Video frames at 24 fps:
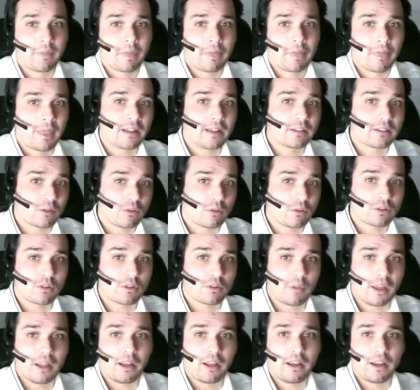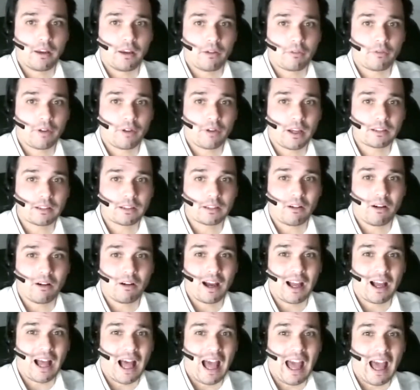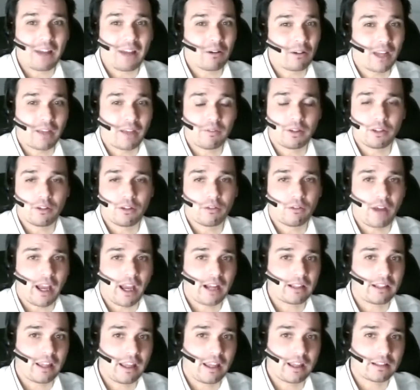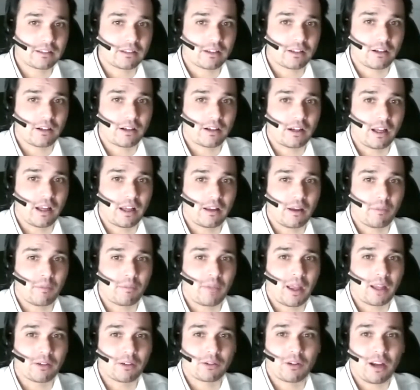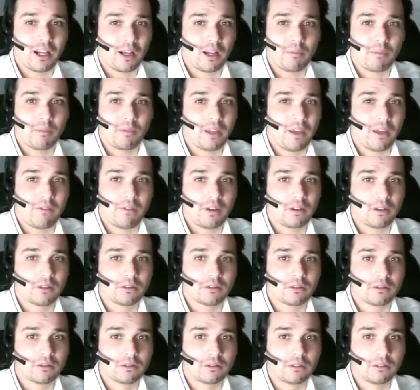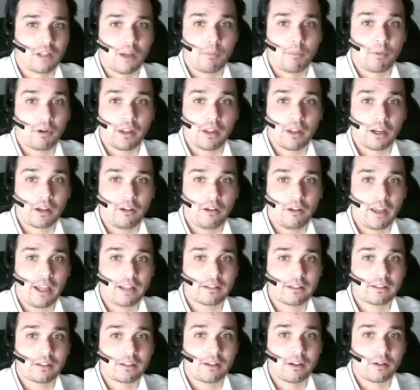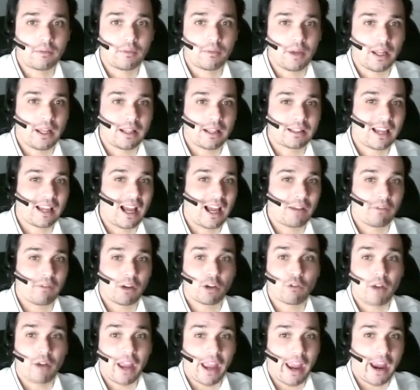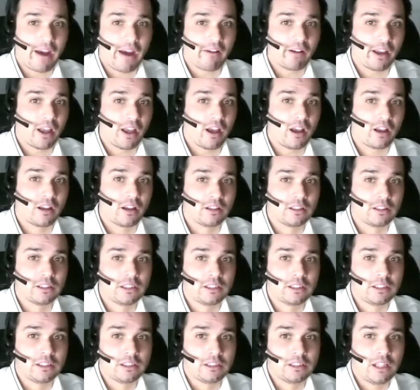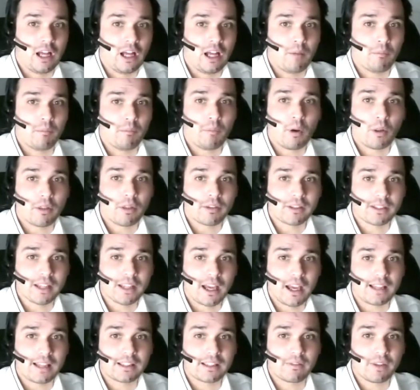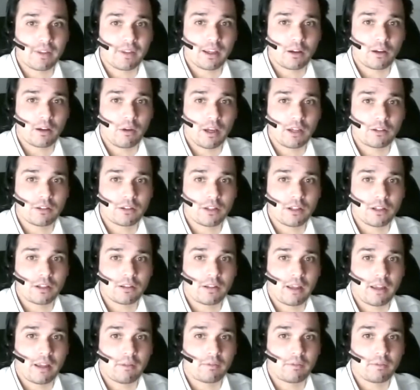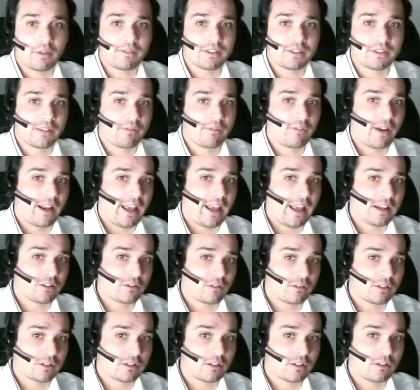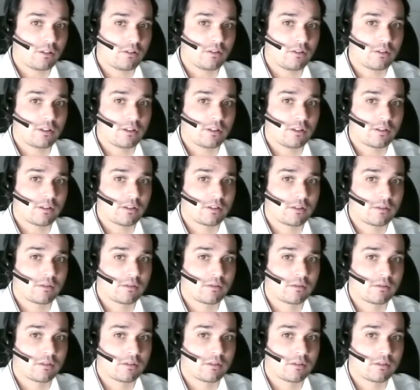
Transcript: that's social media free. So I don't have a direct answer, and I'm not trying to give you a political answer, but it's kind of a gray area on both sides of the equation, that we've seen financial institutions